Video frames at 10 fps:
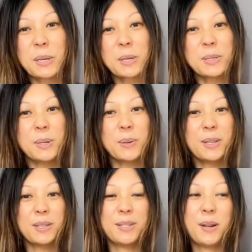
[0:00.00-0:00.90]
So
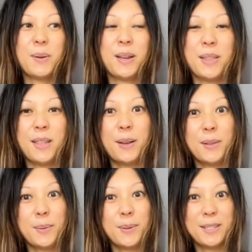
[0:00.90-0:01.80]
the story I thought
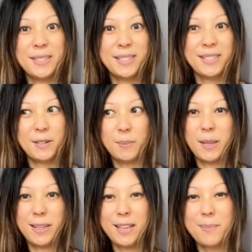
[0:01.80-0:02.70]
was
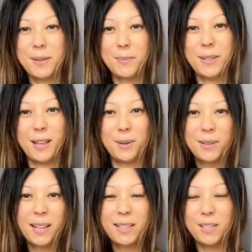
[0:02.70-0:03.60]
romantic, but when I looked
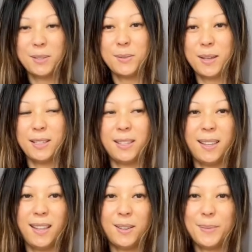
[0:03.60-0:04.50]
into it,
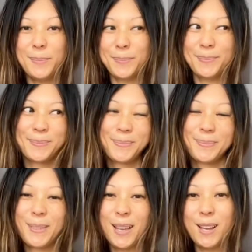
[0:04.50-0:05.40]

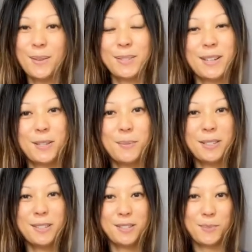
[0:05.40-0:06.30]
I was a little bit
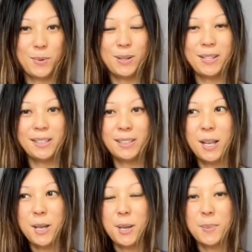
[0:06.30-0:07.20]
disappointed
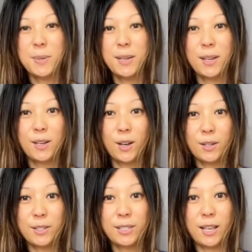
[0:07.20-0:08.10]

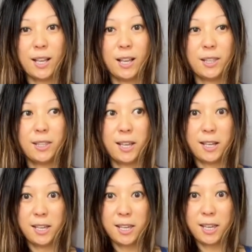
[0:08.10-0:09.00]
because the
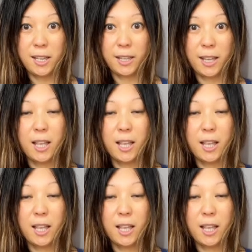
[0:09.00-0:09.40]
king,